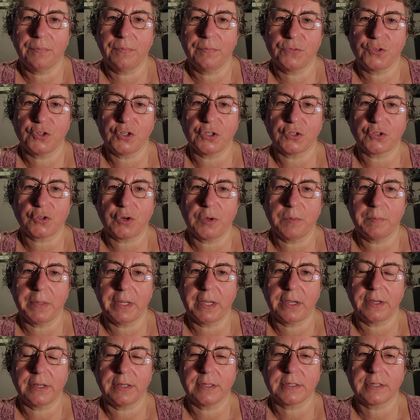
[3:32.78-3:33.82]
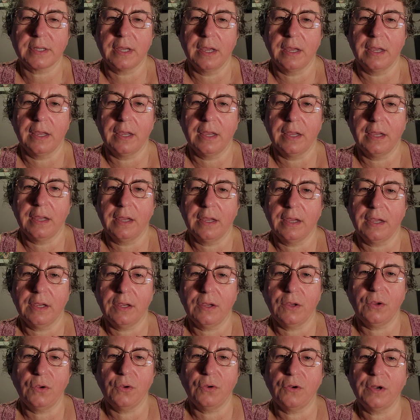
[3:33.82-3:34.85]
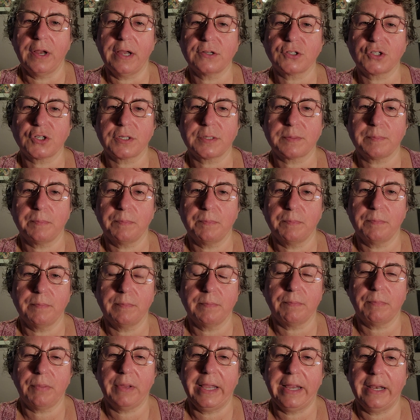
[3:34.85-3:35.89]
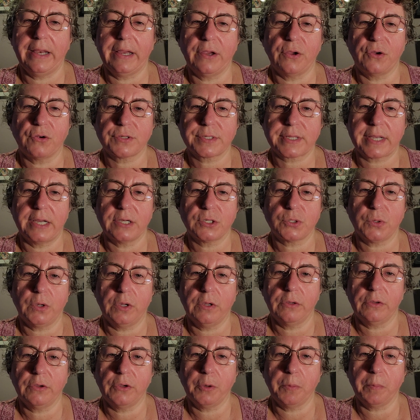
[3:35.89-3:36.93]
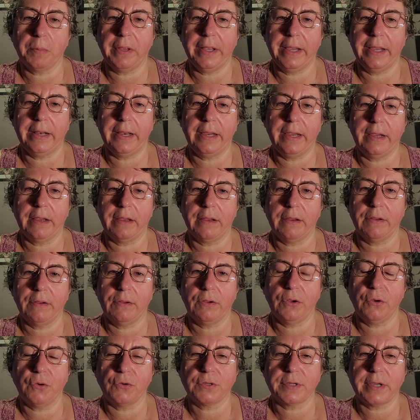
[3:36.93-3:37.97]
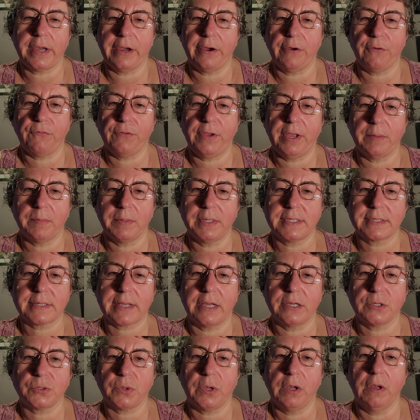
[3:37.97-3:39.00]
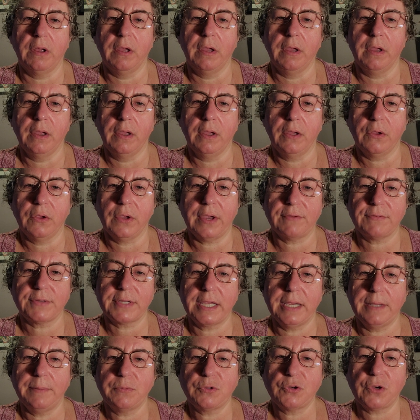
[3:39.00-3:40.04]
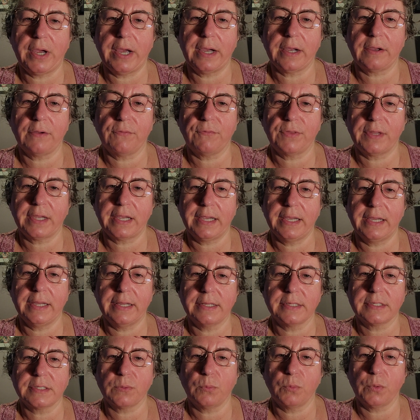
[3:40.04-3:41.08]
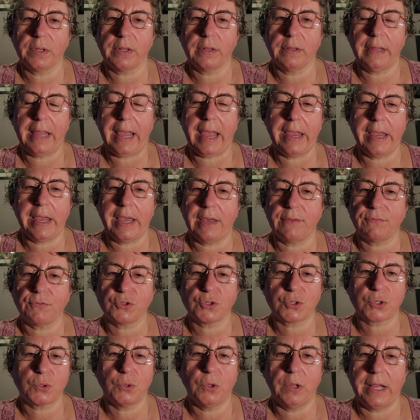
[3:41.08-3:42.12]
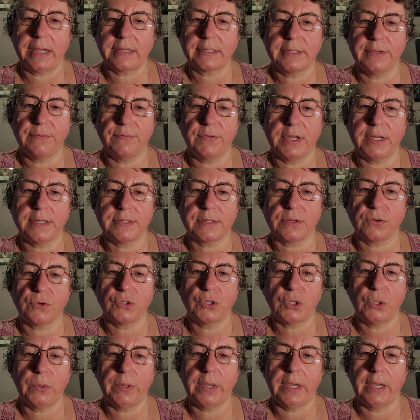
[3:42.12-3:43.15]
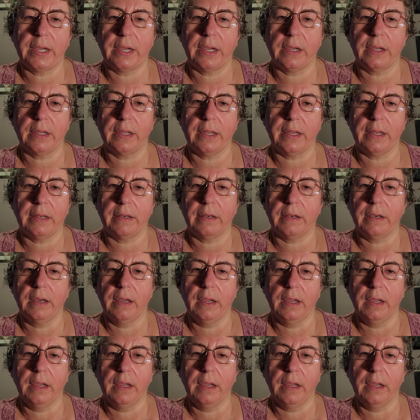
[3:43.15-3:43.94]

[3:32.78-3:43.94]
children, because you're not just planning your schedule, you're planning your entire family schedule. You have to keep track of the kids and what after school activities they're doing, and